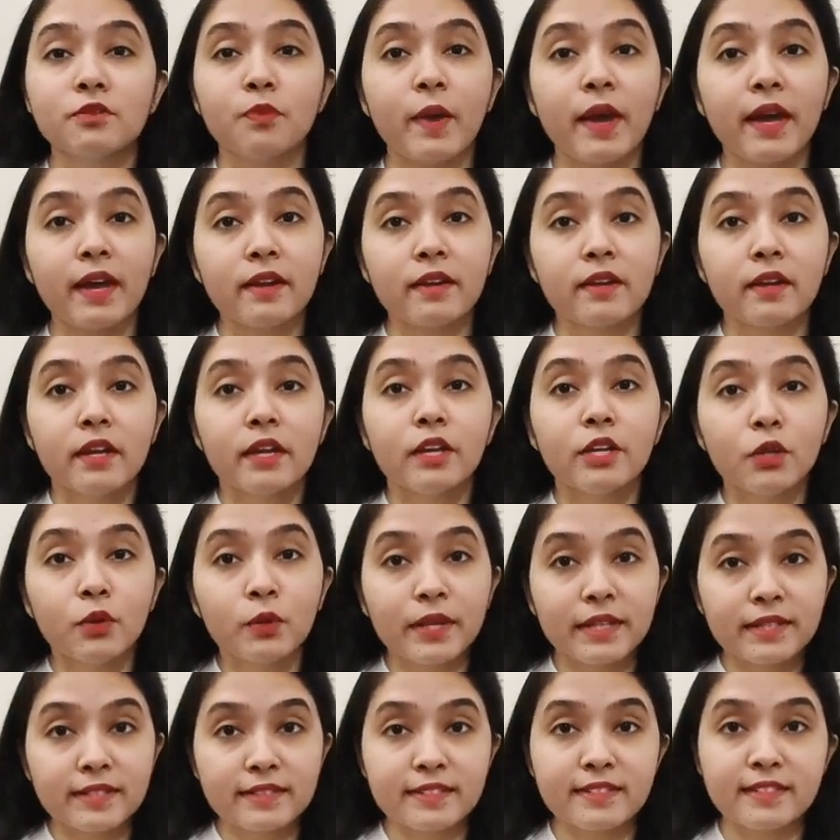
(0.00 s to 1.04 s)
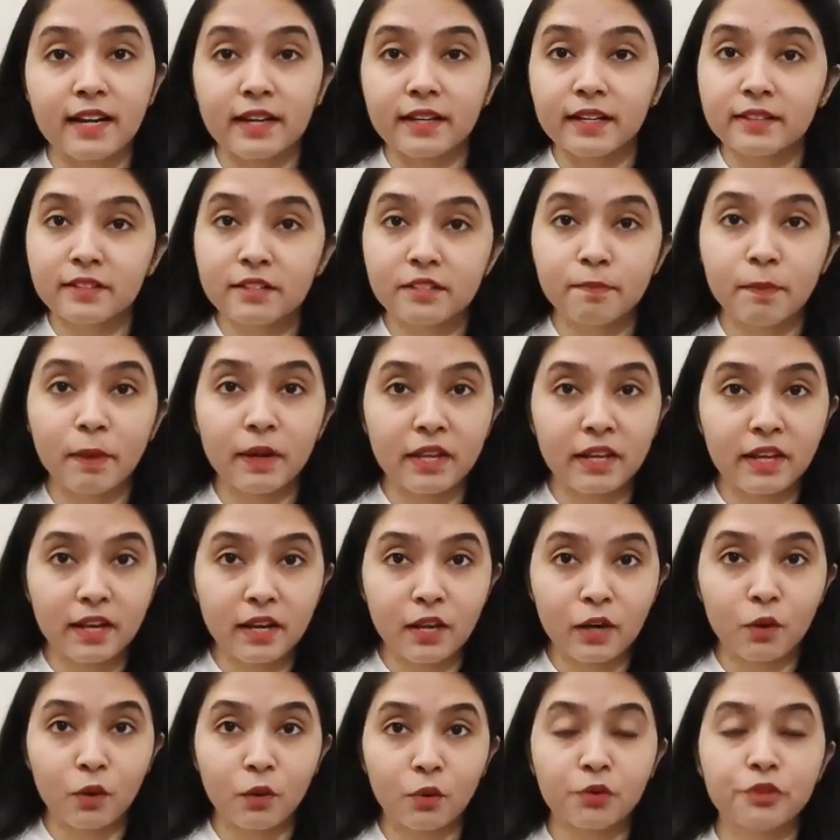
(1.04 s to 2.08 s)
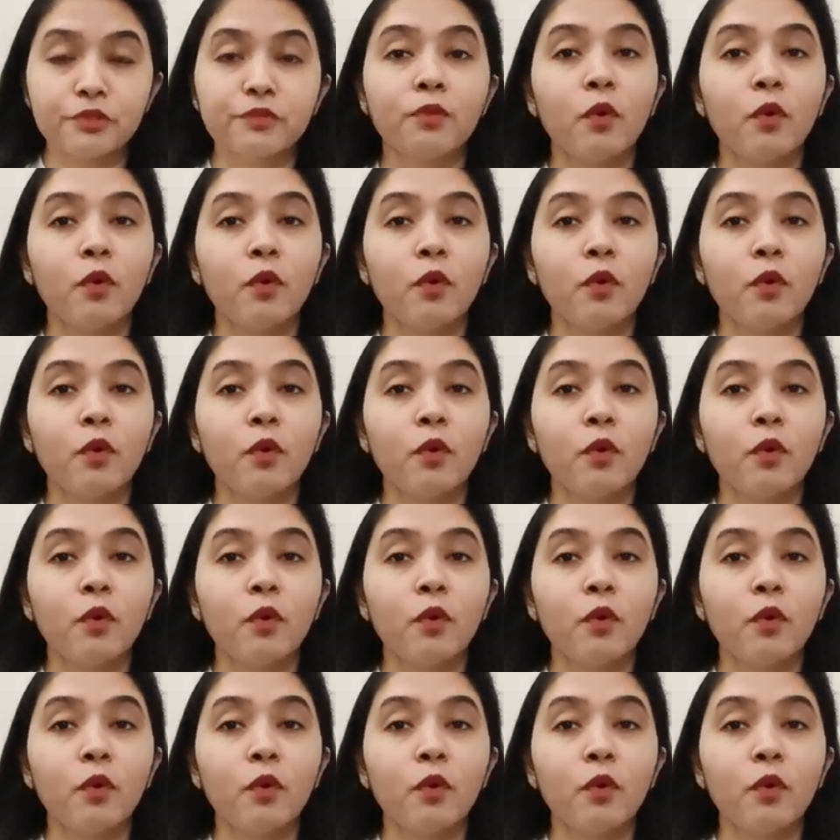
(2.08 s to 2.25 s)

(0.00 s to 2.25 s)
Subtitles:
where you can study this particular course,